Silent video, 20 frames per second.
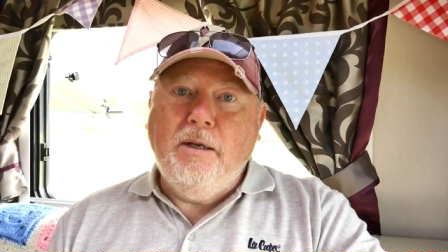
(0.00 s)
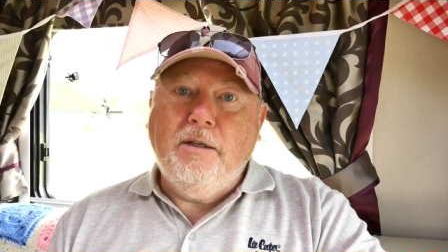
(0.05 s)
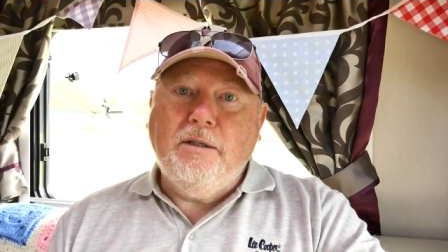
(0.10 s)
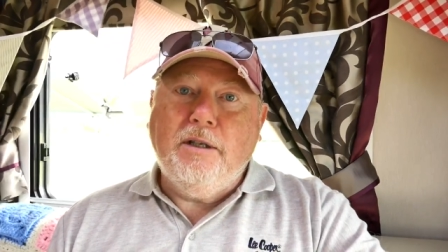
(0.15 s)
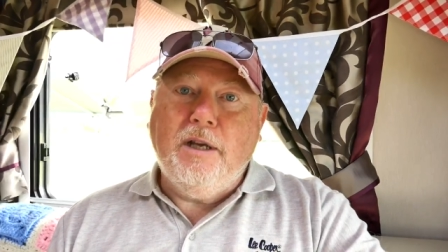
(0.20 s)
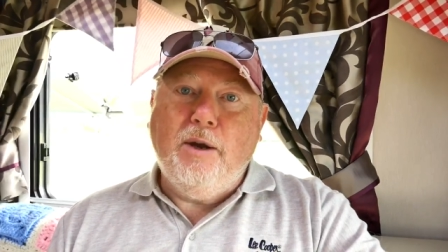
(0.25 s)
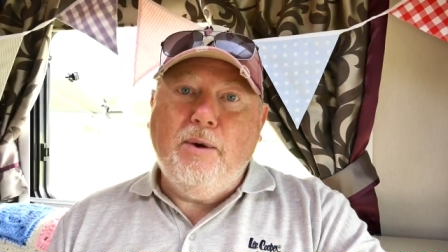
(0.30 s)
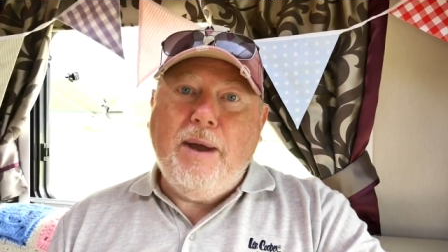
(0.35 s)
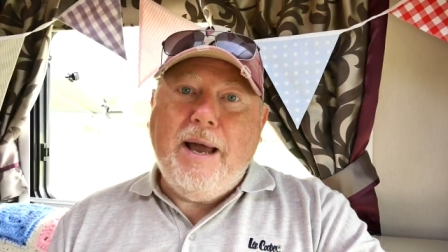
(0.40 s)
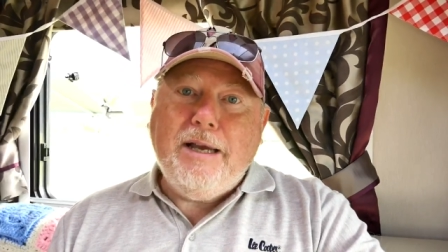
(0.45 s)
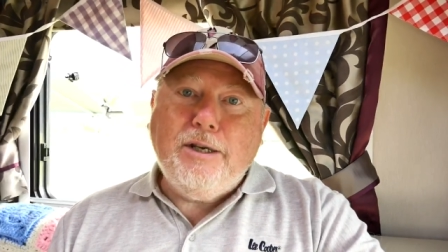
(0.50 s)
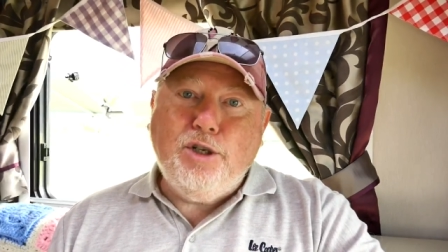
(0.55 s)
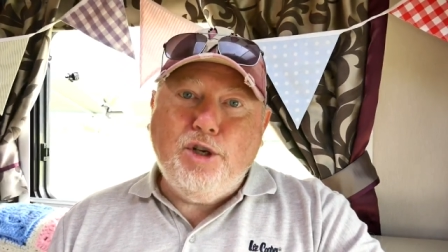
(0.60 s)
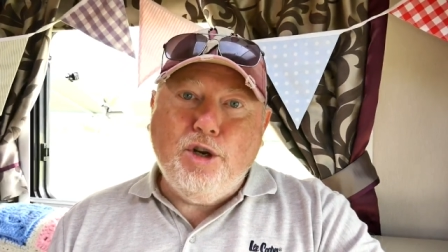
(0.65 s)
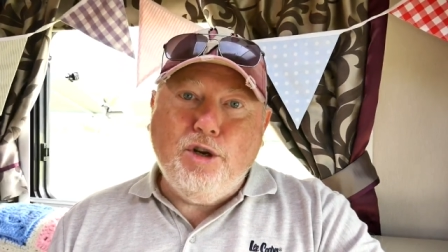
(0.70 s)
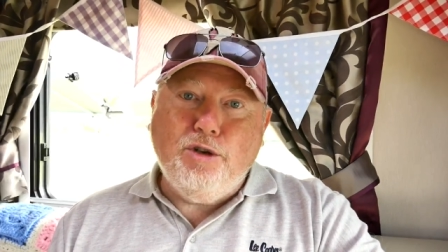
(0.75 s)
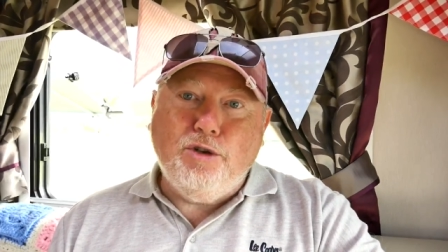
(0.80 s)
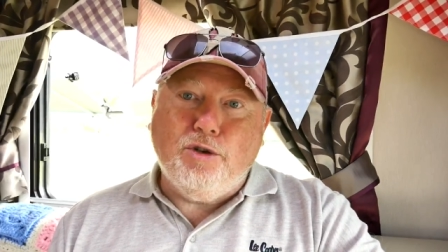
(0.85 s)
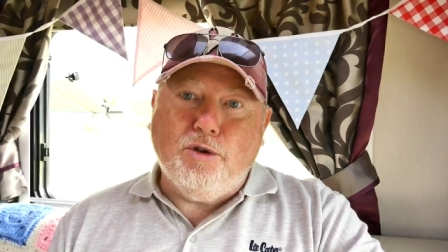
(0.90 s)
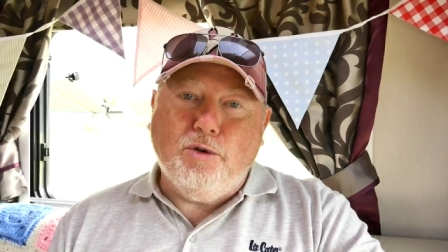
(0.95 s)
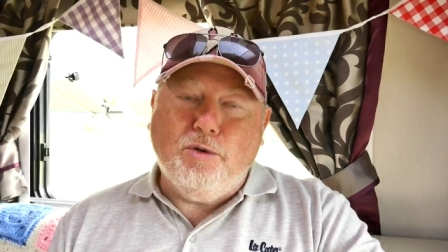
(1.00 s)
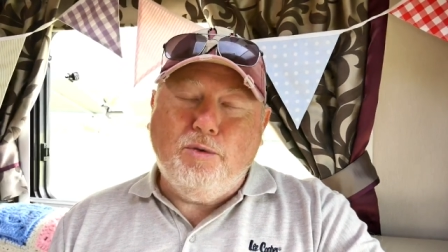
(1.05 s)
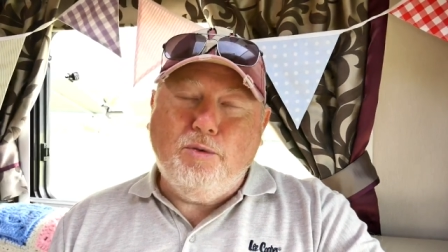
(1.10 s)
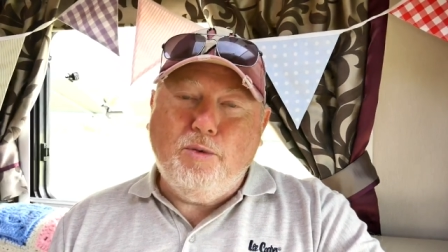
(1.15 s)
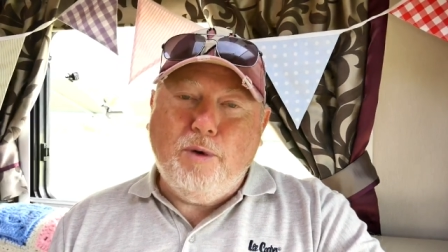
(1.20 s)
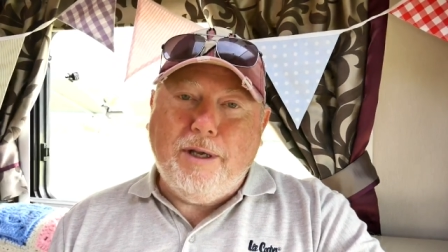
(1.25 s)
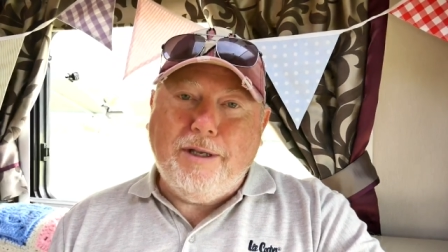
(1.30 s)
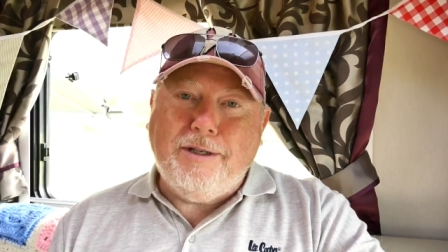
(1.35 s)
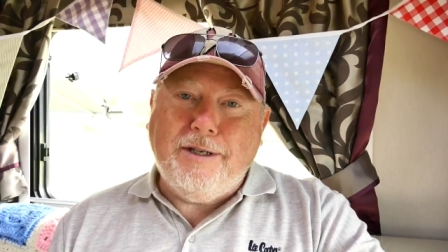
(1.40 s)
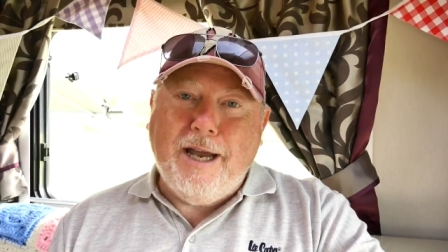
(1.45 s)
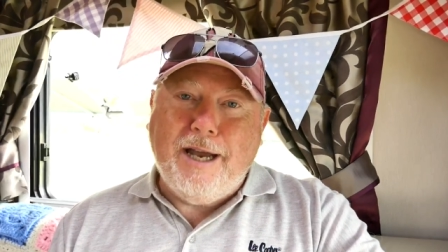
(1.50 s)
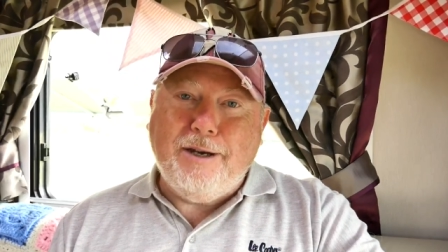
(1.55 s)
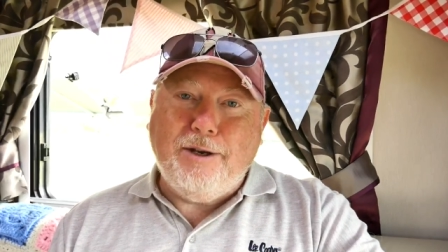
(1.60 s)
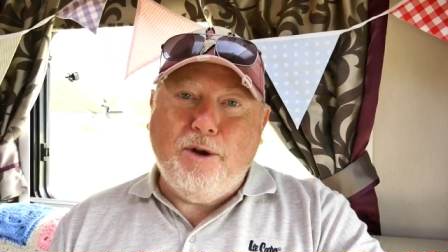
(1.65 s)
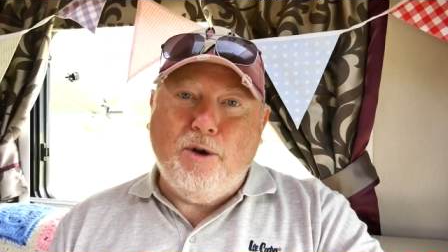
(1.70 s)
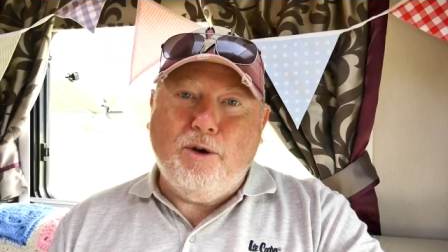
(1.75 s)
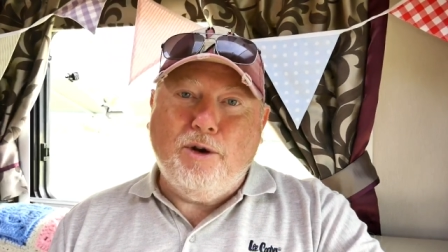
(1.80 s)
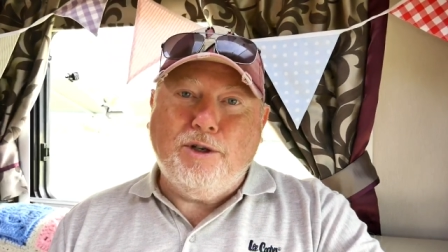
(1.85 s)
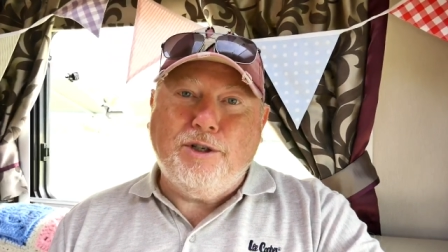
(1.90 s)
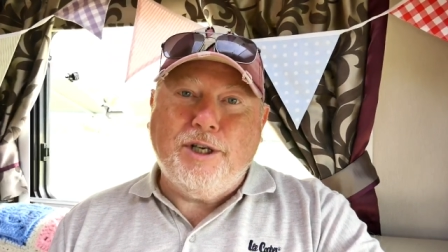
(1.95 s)
So as usual with
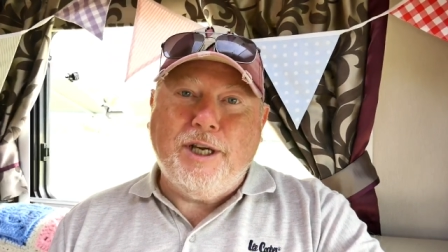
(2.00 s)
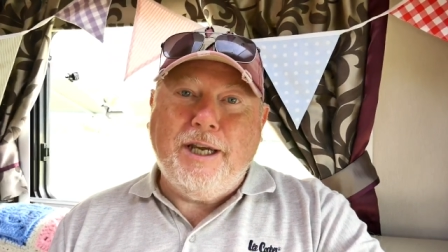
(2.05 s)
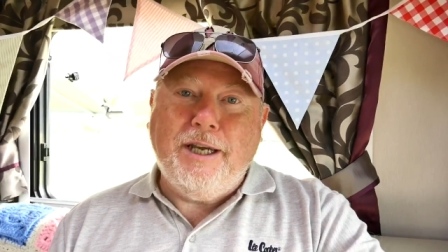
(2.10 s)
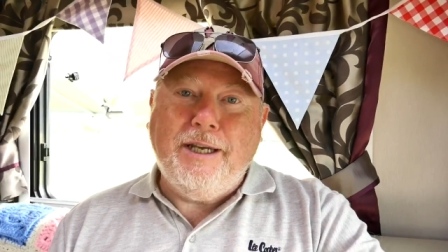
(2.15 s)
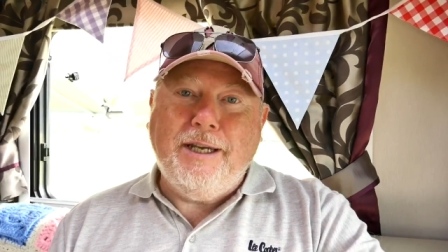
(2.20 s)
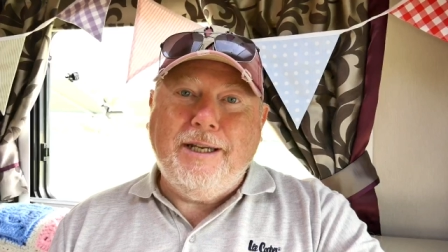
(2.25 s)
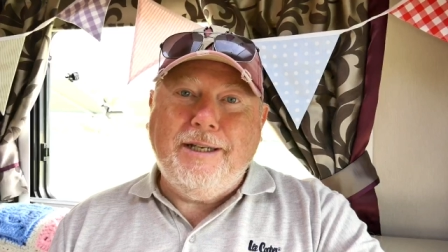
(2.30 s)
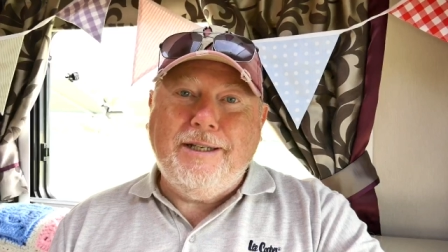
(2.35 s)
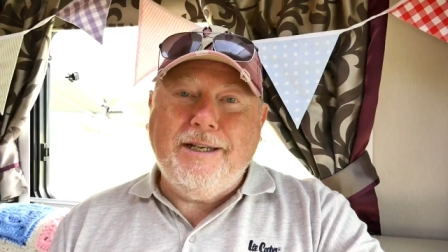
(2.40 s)
technology,